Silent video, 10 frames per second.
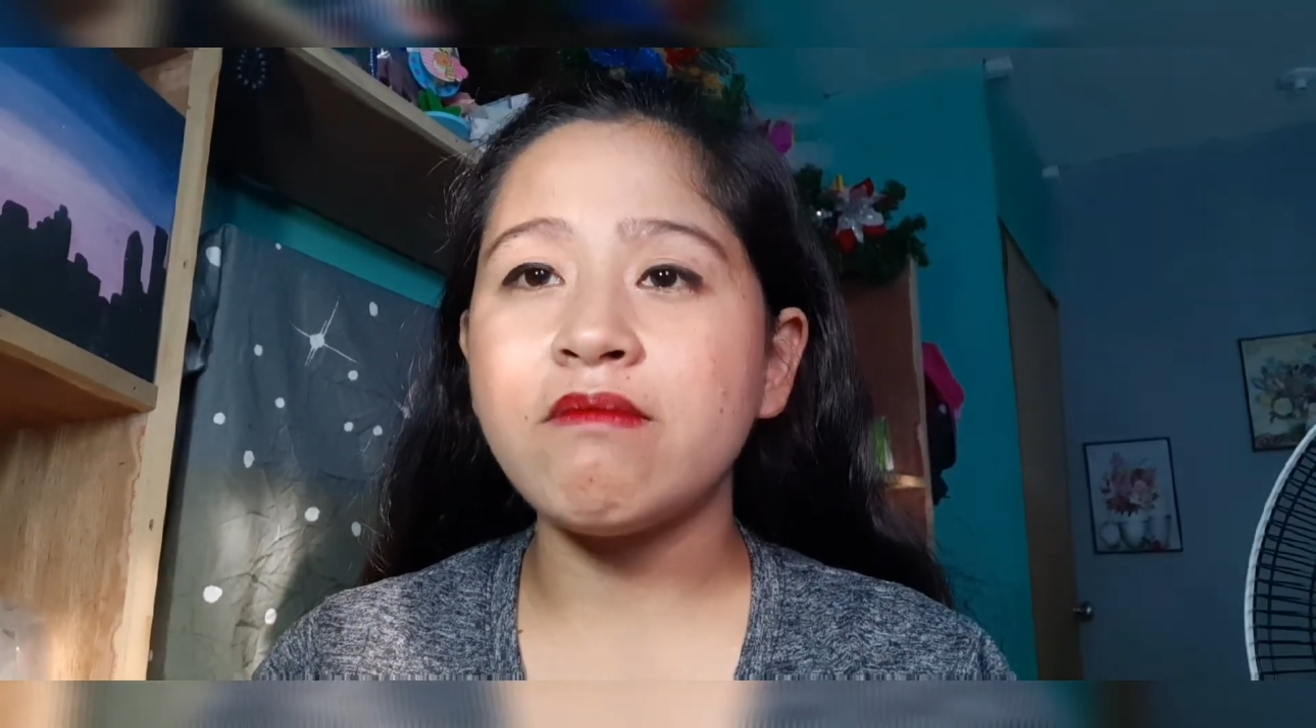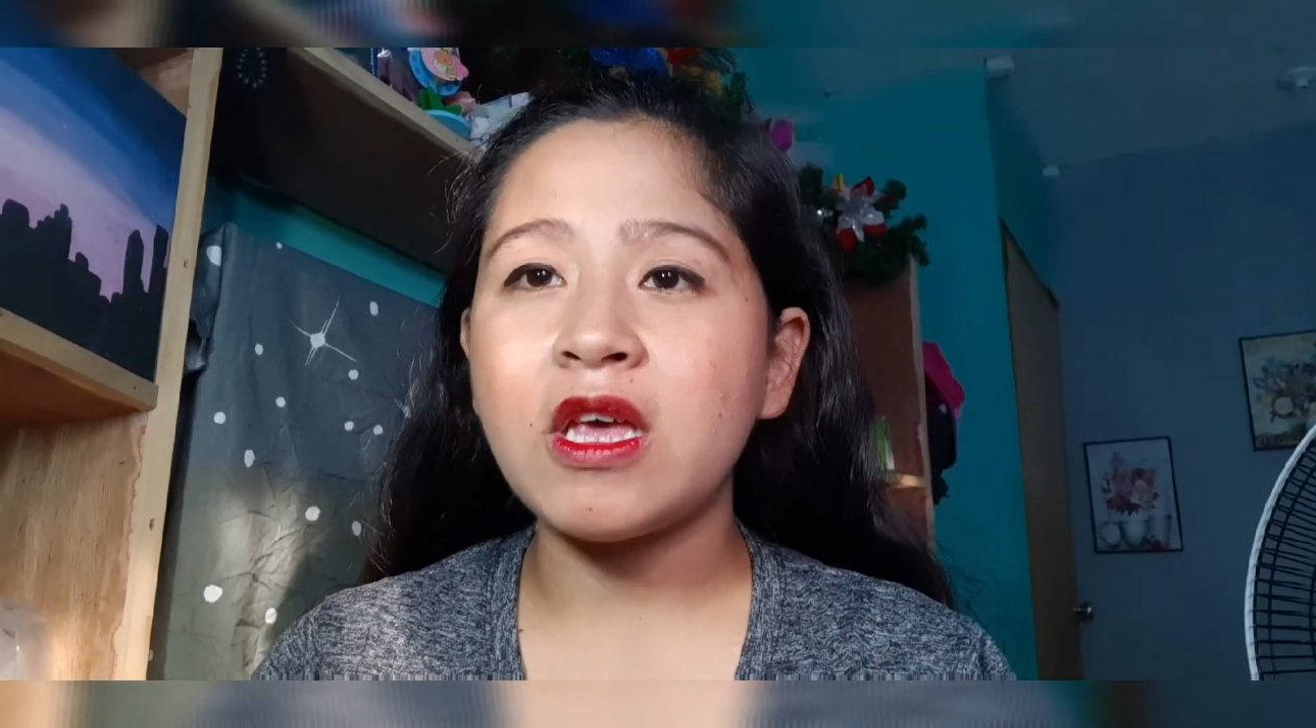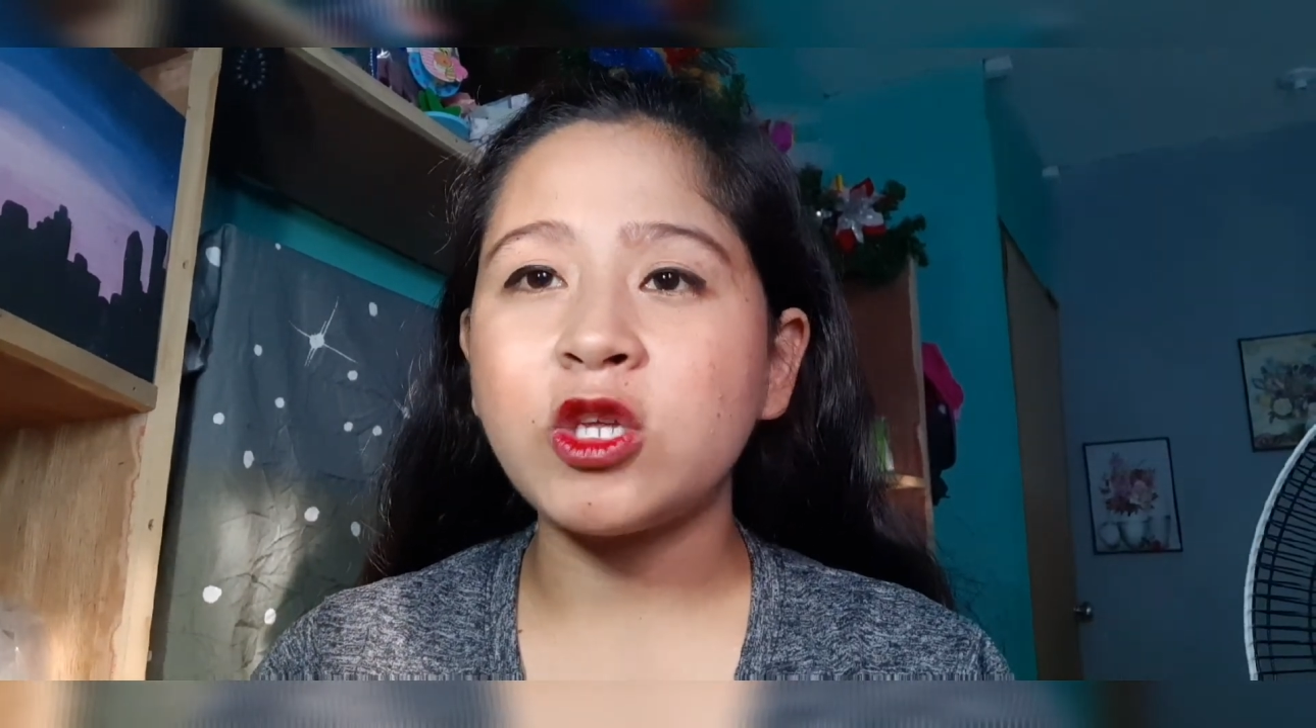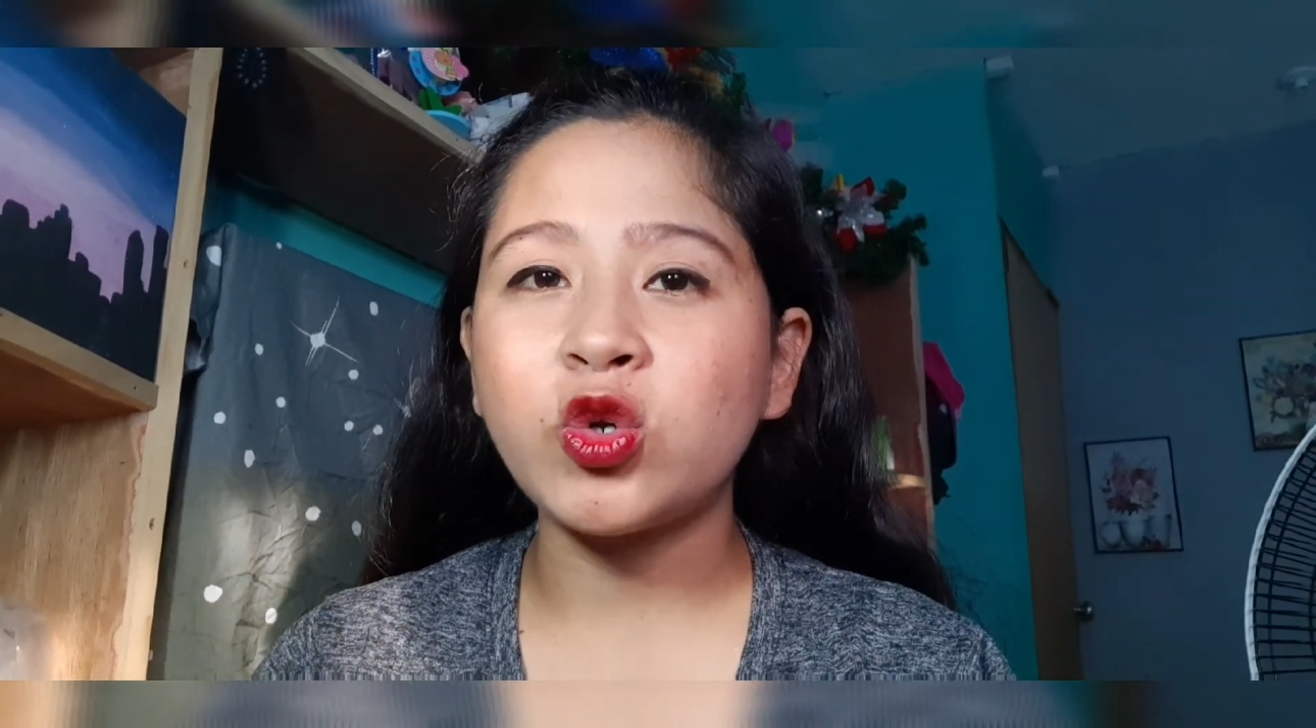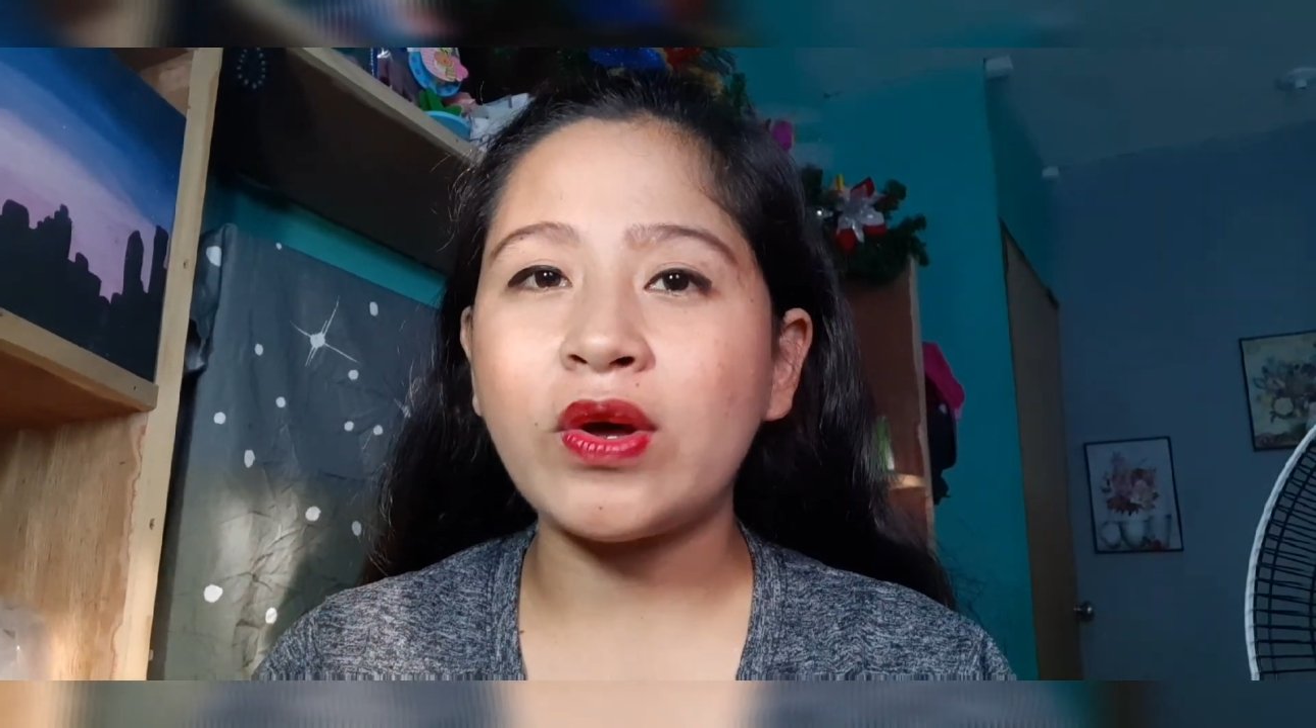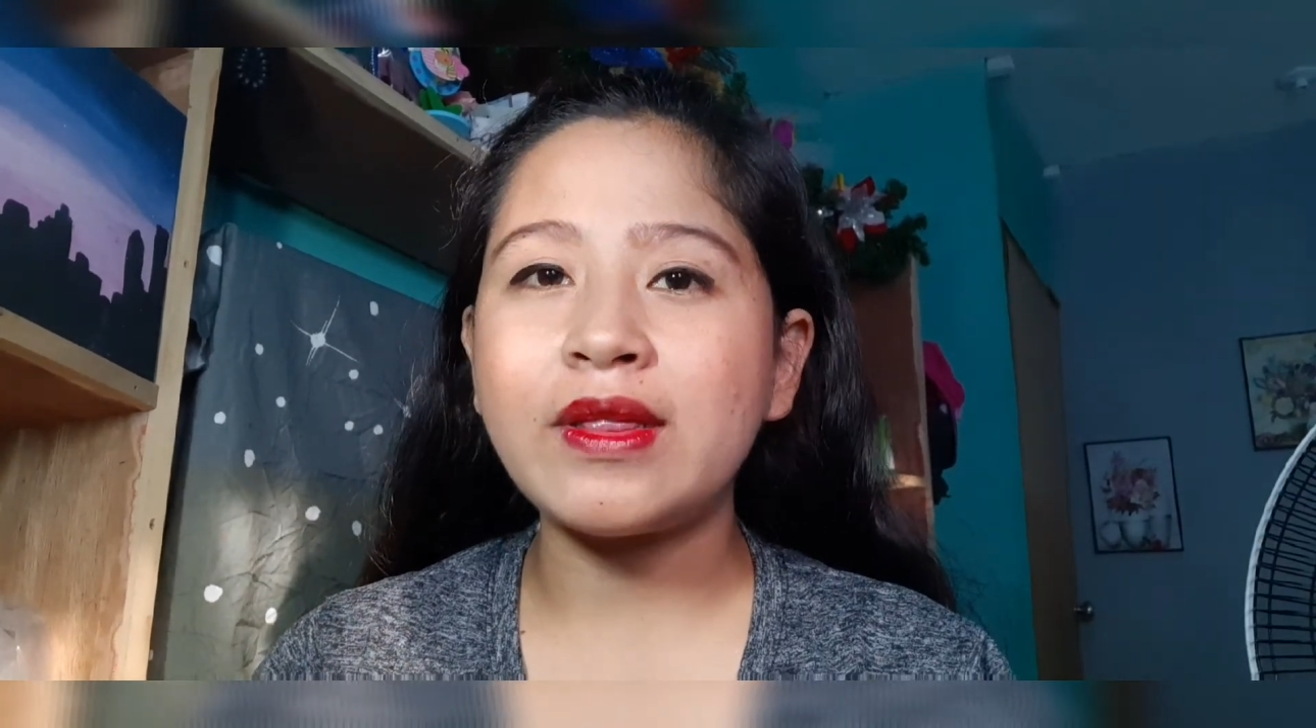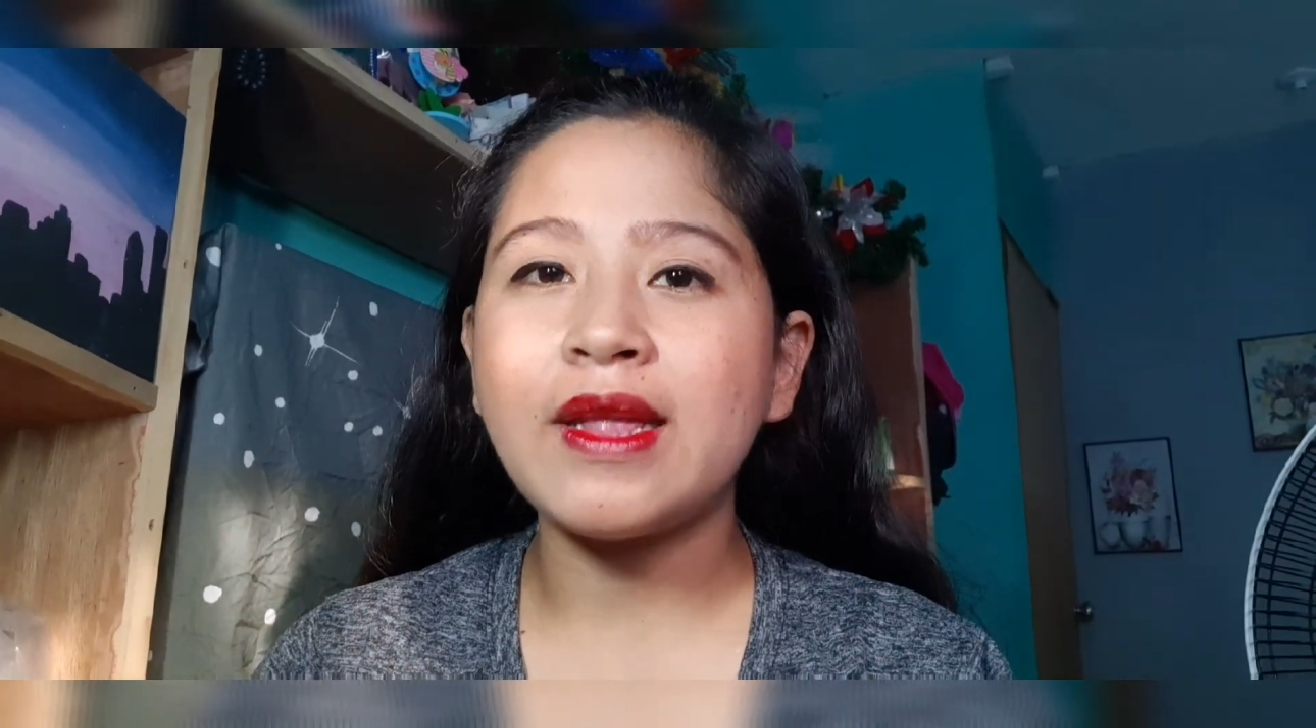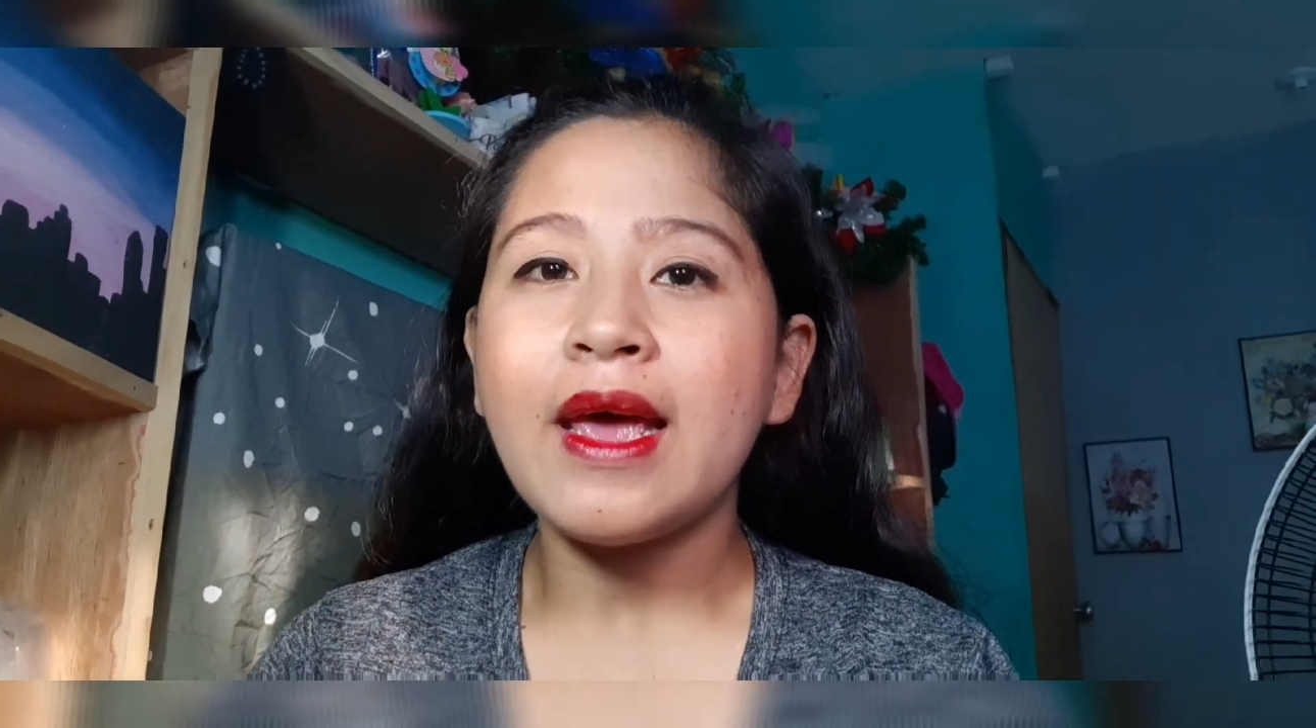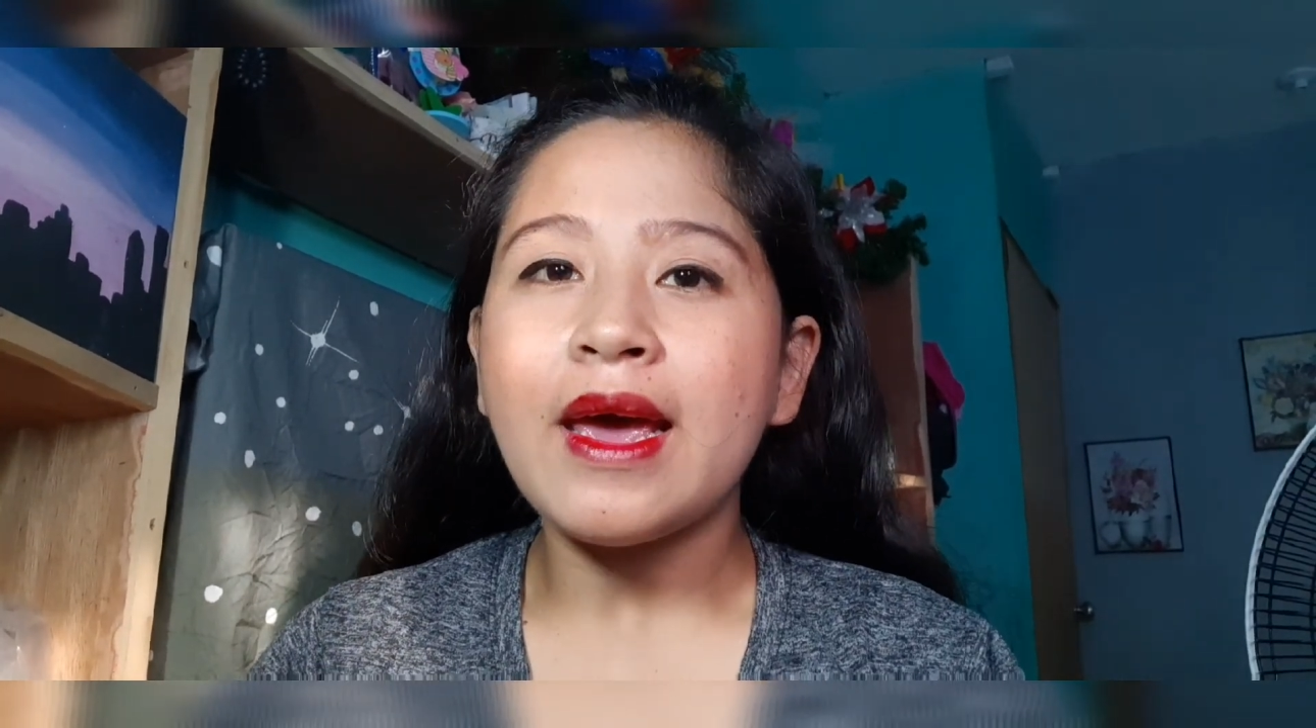mentioned